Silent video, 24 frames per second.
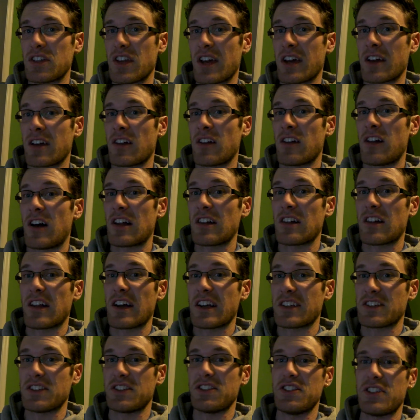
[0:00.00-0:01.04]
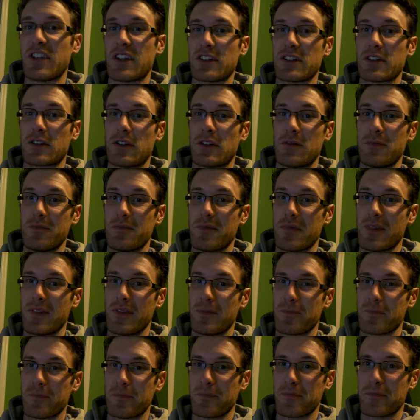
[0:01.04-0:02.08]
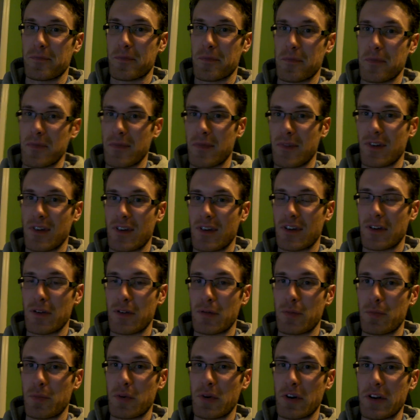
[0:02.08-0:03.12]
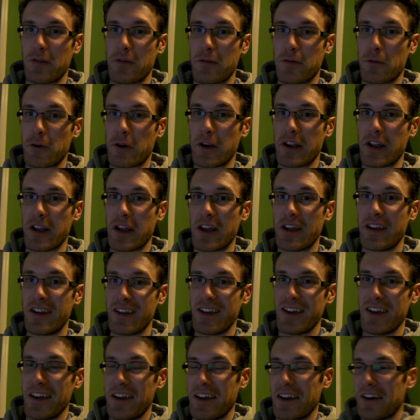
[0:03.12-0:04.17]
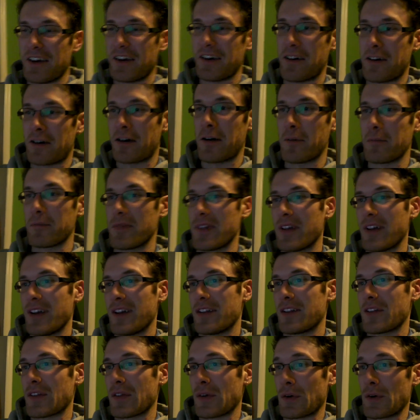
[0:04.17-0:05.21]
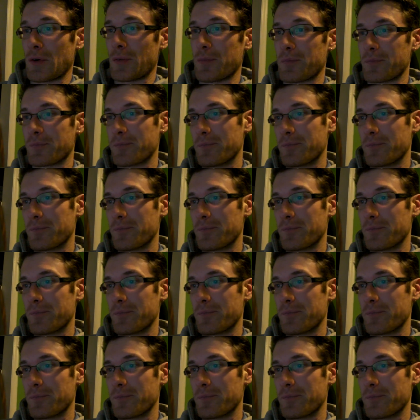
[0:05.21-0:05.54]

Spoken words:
and a lot less gentle. It was pretty freaky. Um, so,